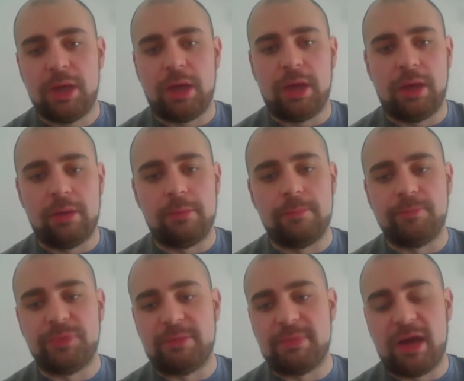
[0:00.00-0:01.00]
um,
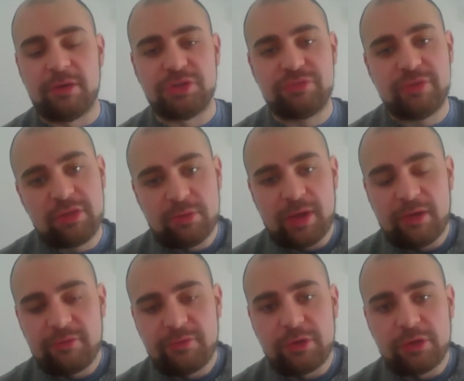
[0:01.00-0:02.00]
the amount of stress you
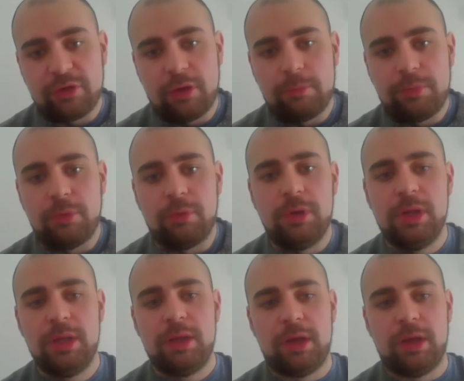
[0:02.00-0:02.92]
have, for example,